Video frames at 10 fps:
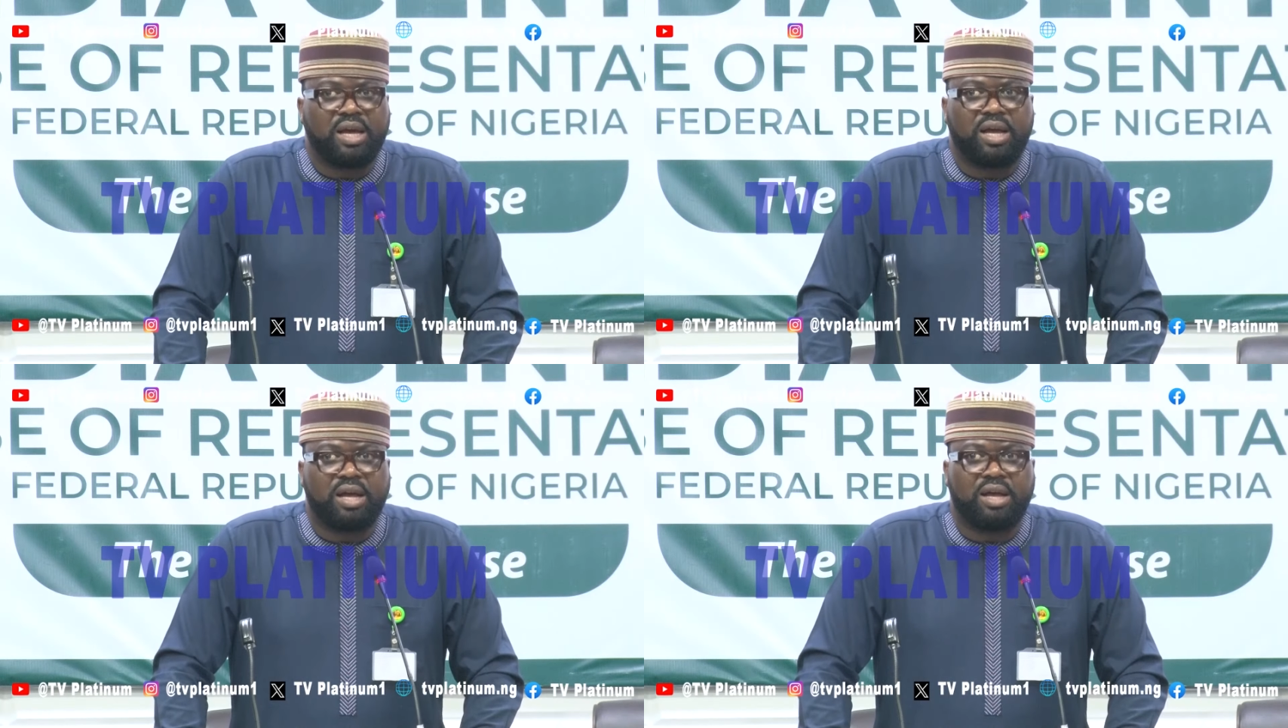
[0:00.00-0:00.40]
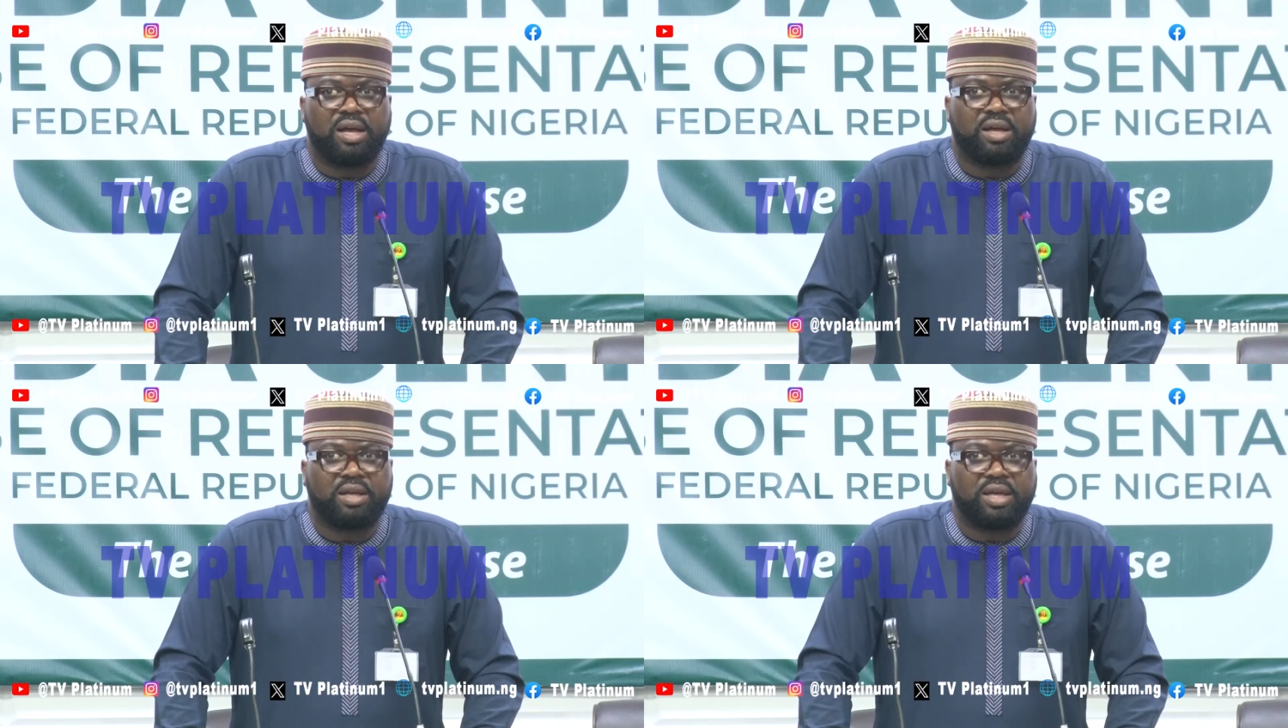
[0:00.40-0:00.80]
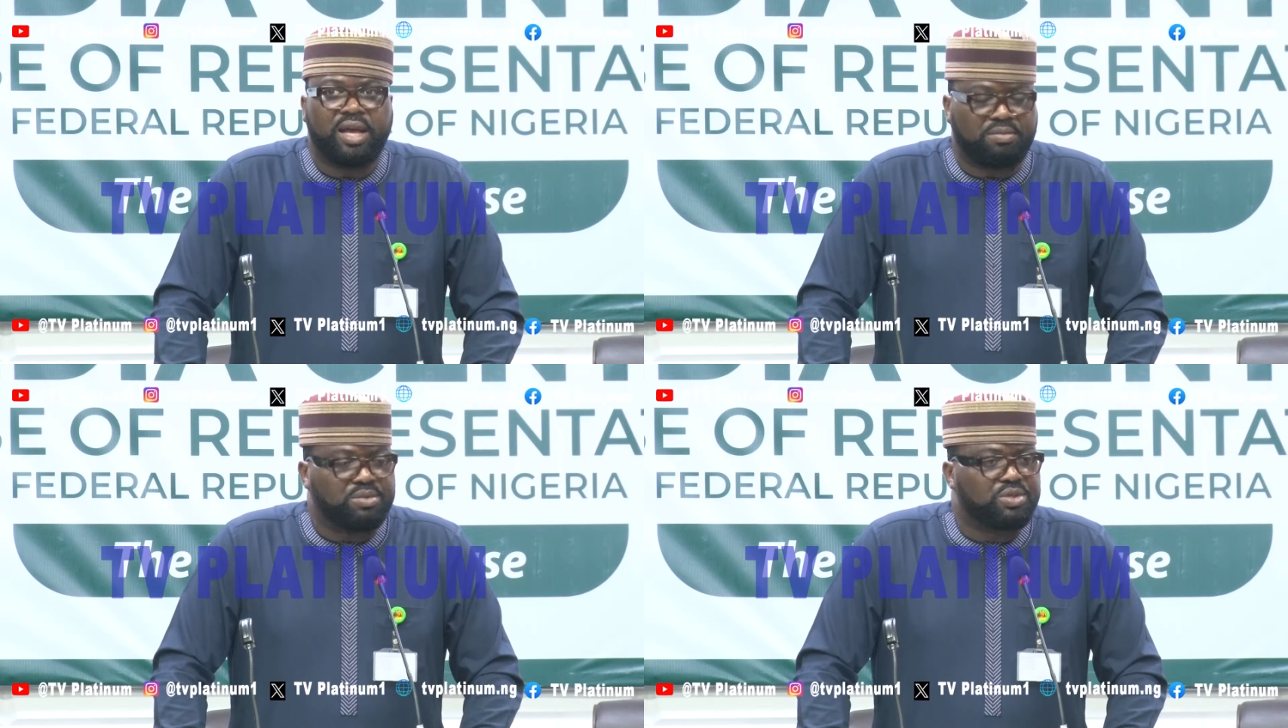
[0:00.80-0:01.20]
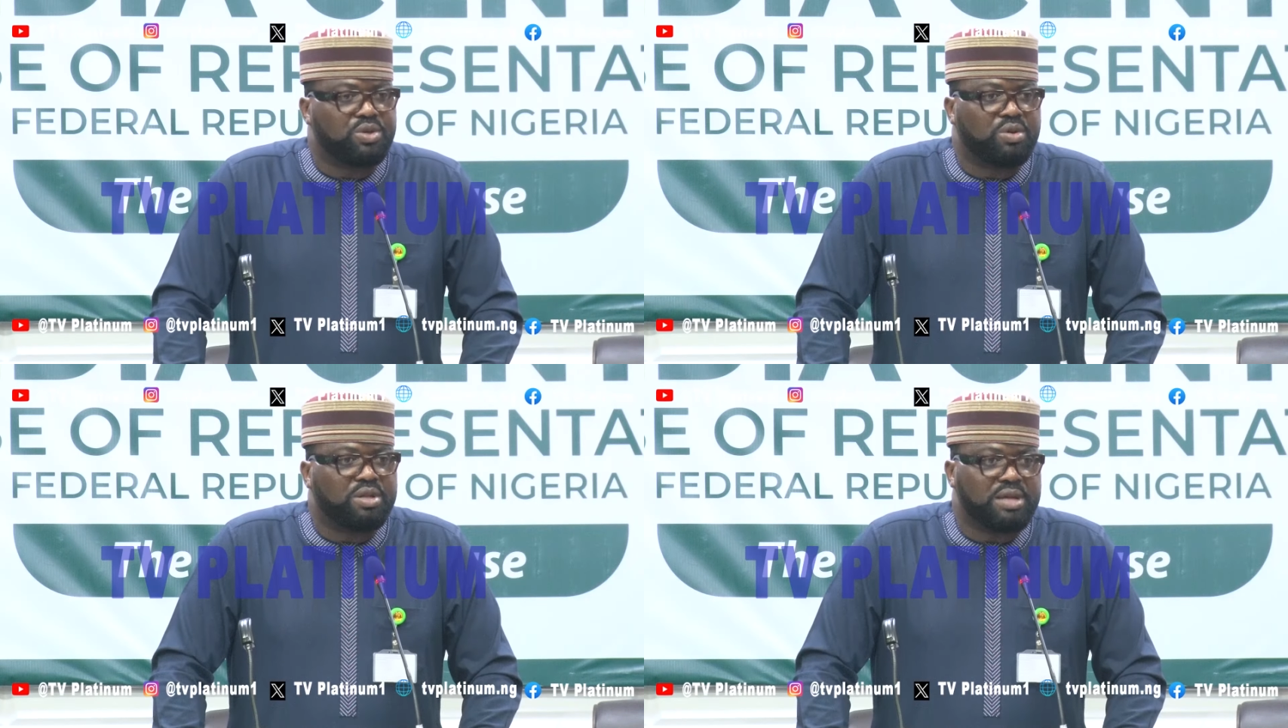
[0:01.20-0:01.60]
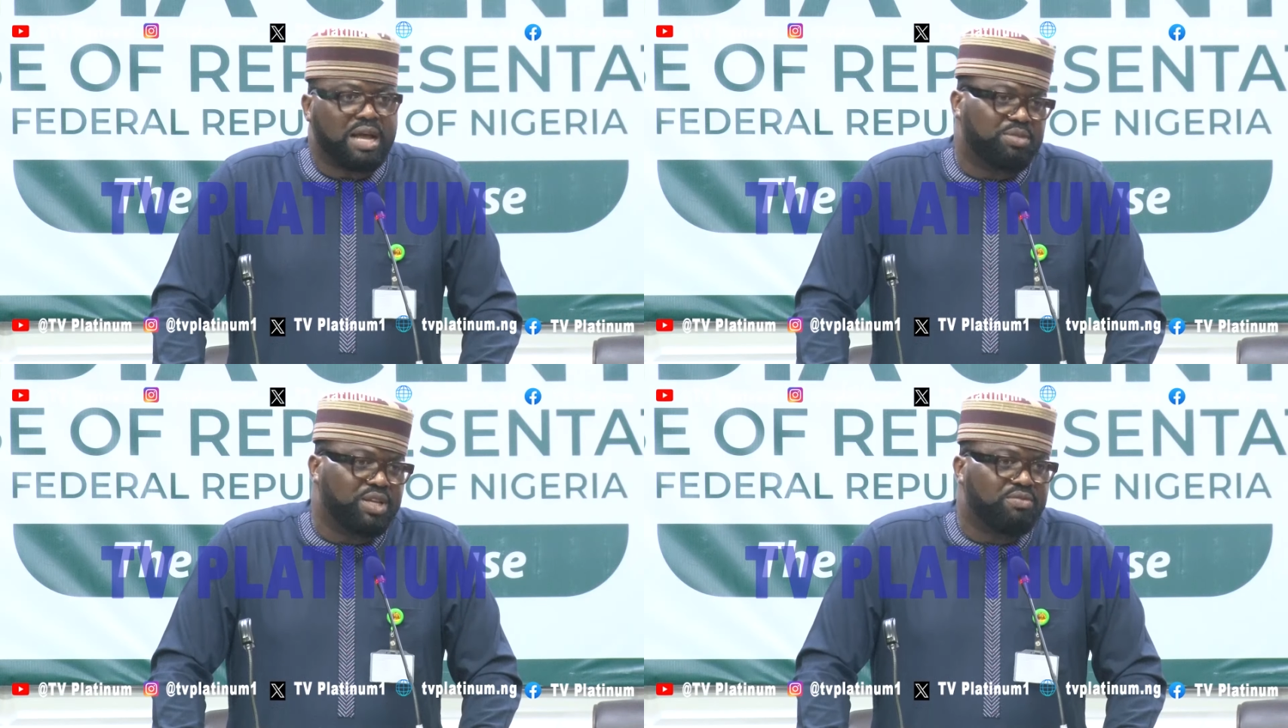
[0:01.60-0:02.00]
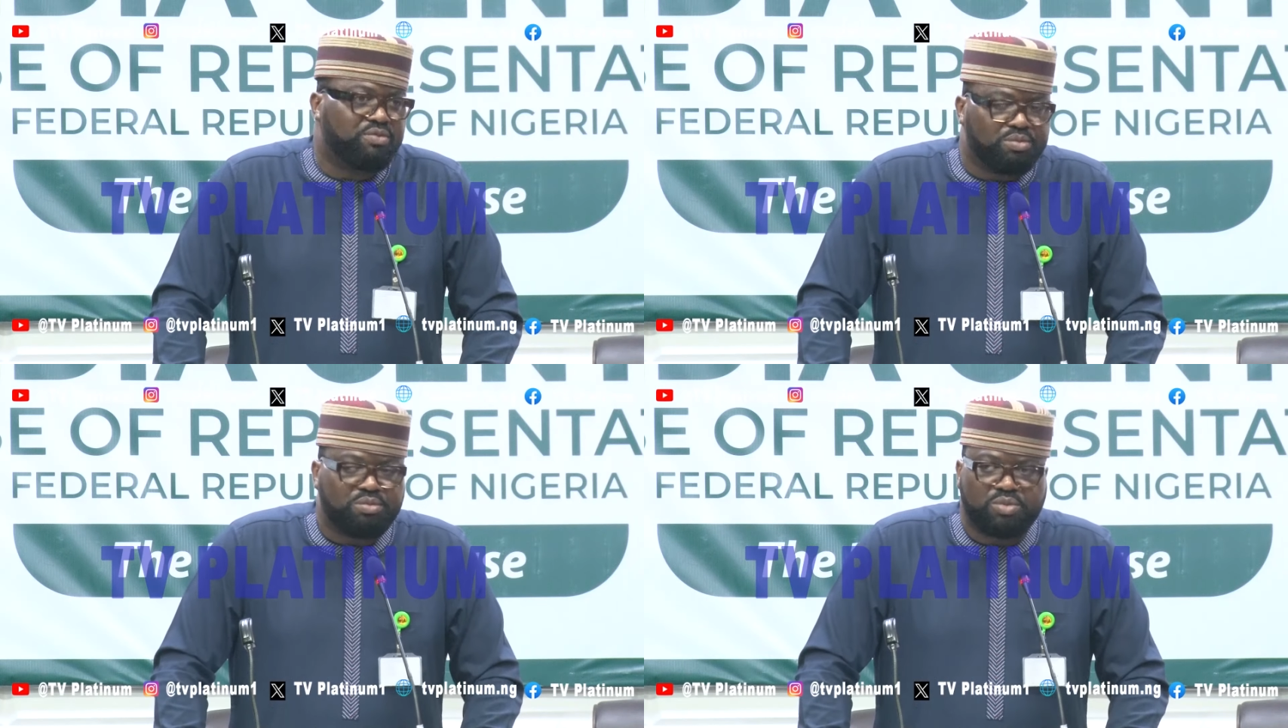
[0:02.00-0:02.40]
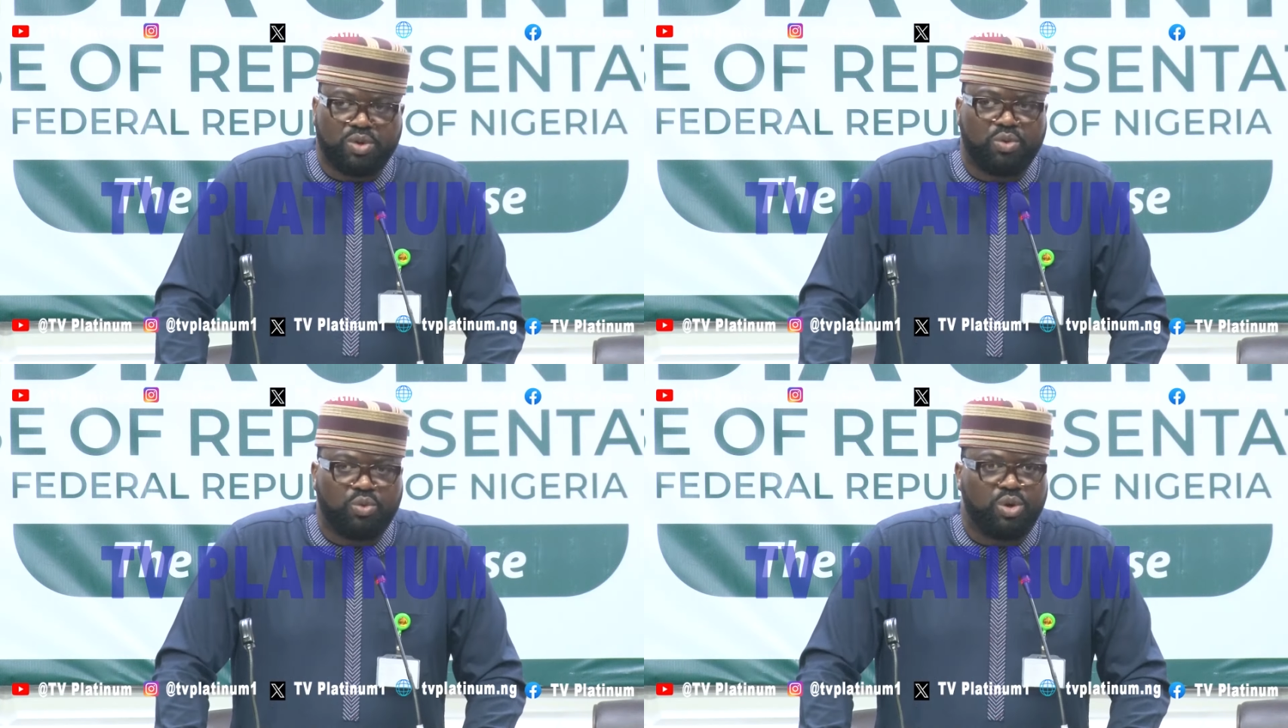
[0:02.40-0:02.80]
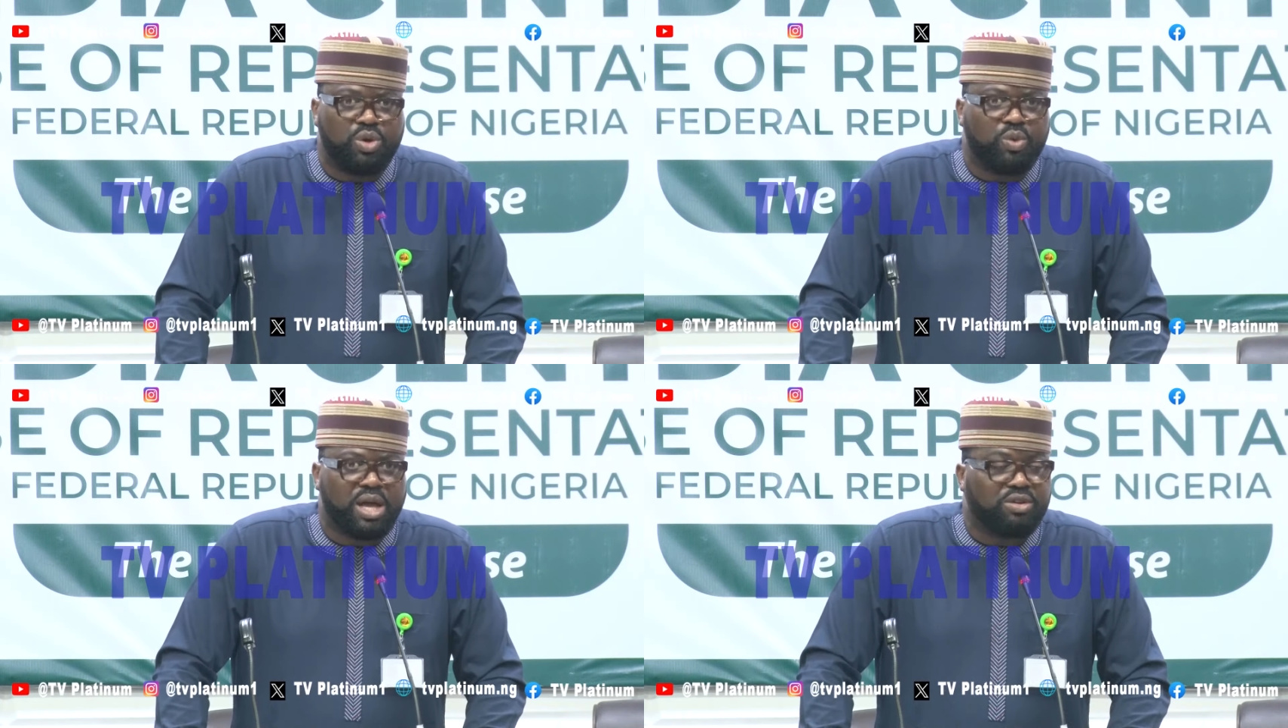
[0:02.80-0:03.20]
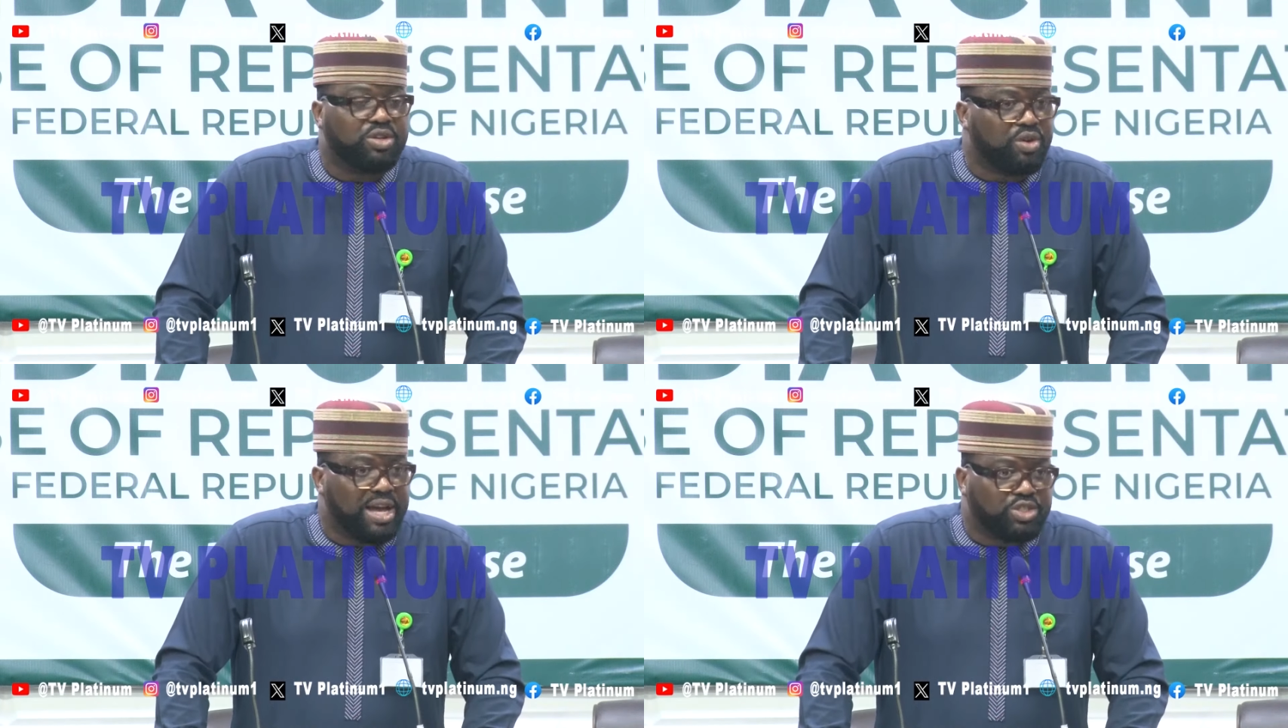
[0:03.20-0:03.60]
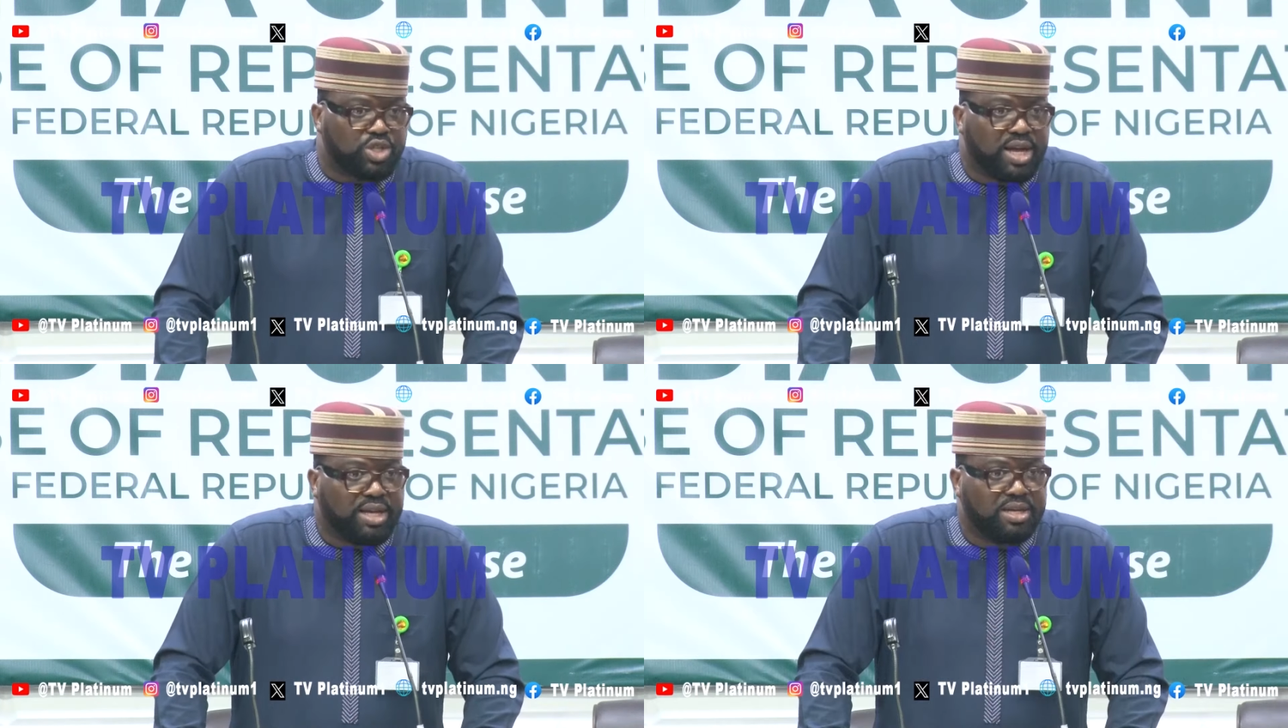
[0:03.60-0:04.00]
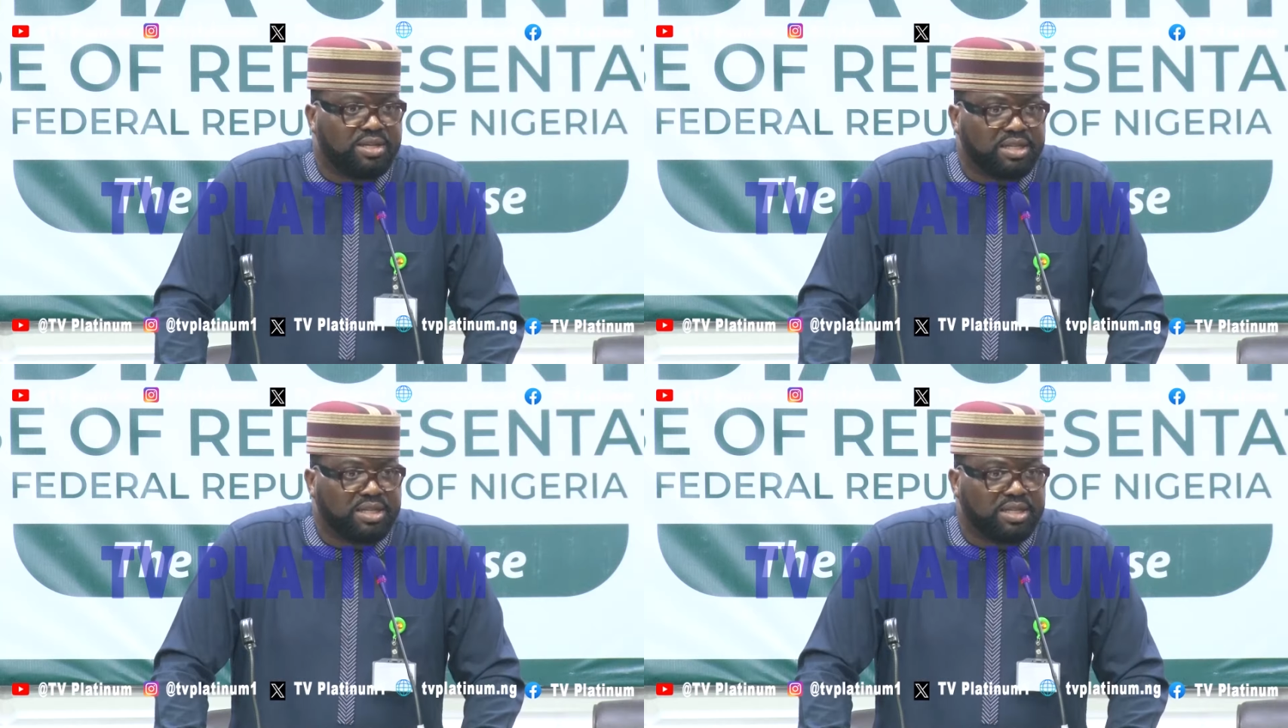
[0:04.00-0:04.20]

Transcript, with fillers: Uh, yeah, so I believe we, we're on the right track.